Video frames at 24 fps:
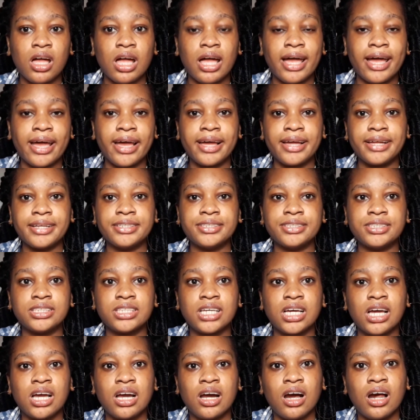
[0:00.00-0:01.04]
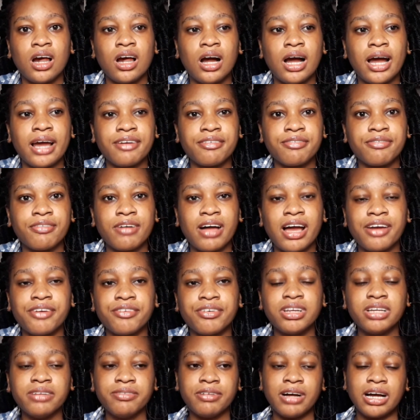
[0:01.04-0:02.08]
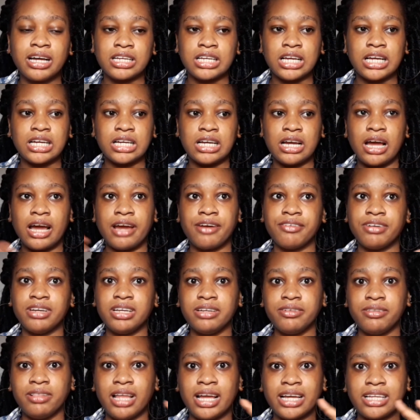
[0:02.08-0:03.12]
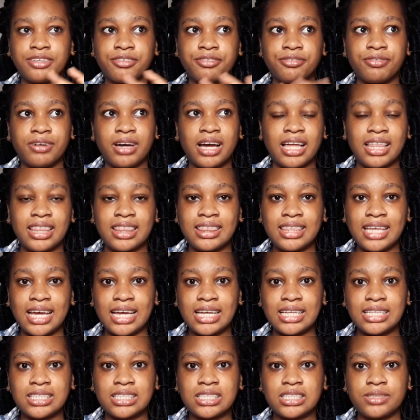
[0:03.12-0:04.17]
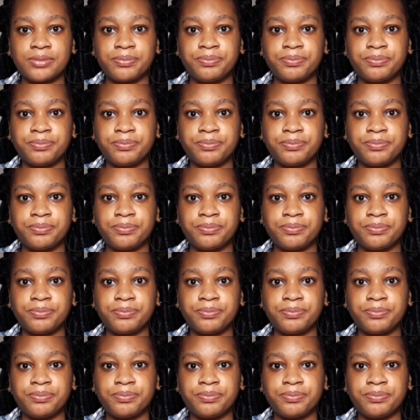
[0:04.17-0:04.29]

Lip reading: and I really like the fact that